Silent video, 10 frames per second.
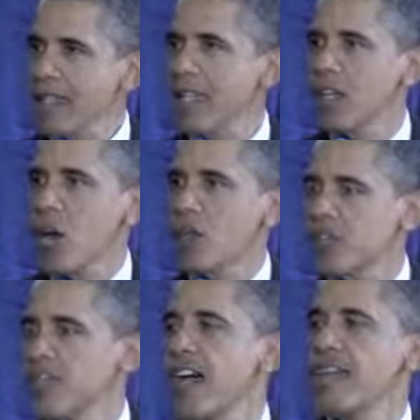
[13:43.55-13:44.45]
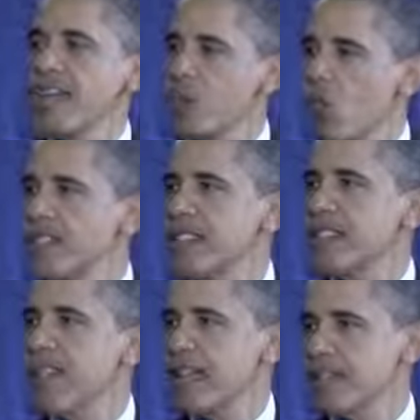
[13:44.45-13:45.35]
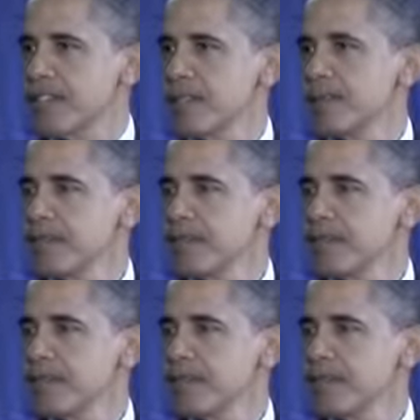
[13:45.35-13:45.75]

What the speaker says: little oversight, and what did it get us?